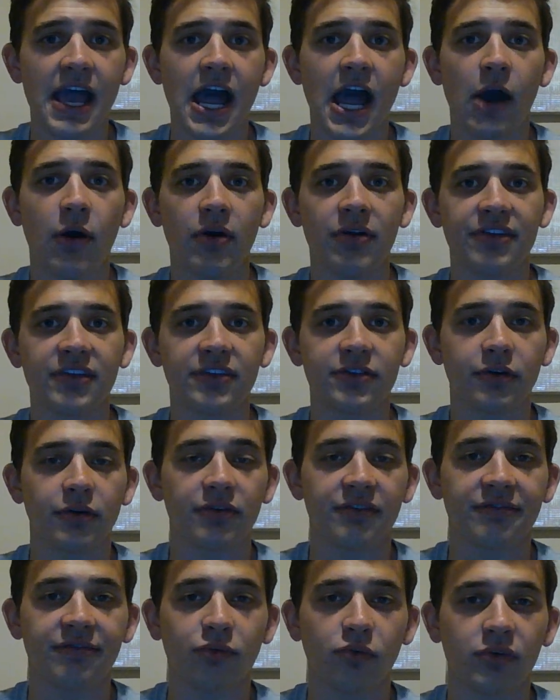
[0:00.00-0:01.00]
how I think
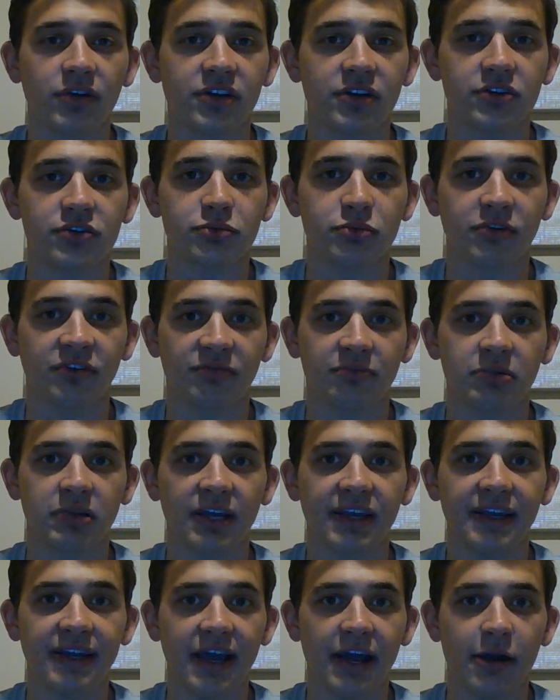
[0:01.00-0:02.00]
those 4 years would have
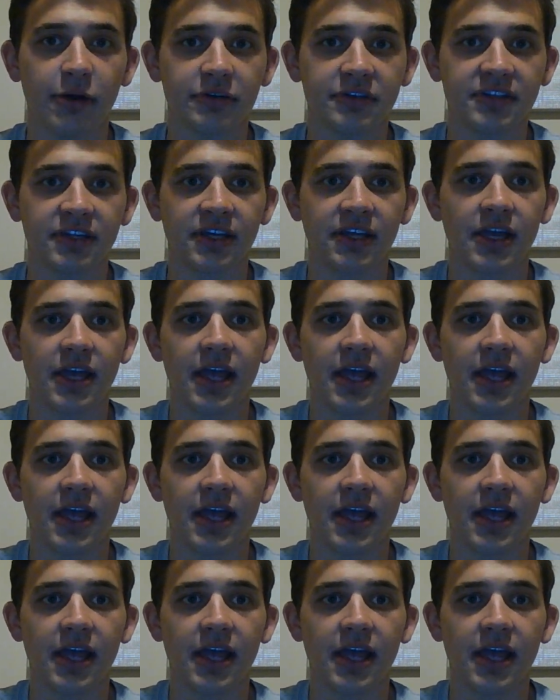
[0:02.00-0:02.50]
played out,